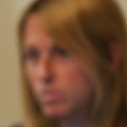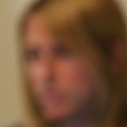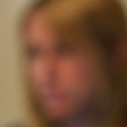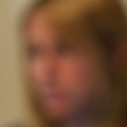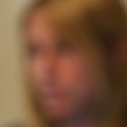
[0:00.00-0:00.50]

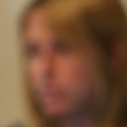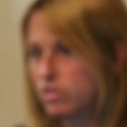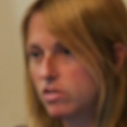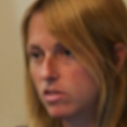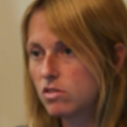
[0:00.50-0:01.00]
military.
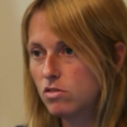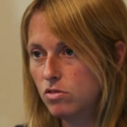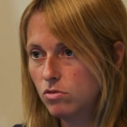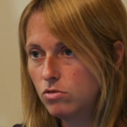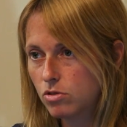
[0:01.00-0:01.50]
There's this
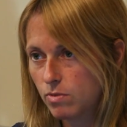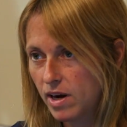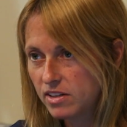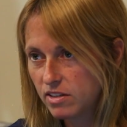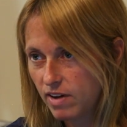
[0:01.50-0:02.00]
new
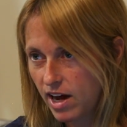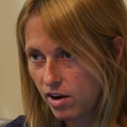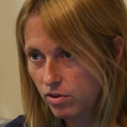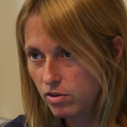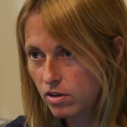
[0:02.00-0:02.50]
directive
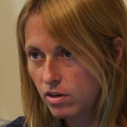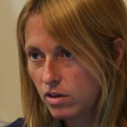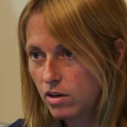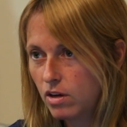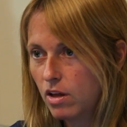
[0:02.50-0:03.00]
out.
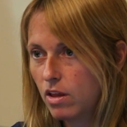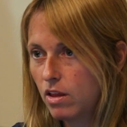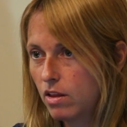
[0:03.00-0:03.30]
I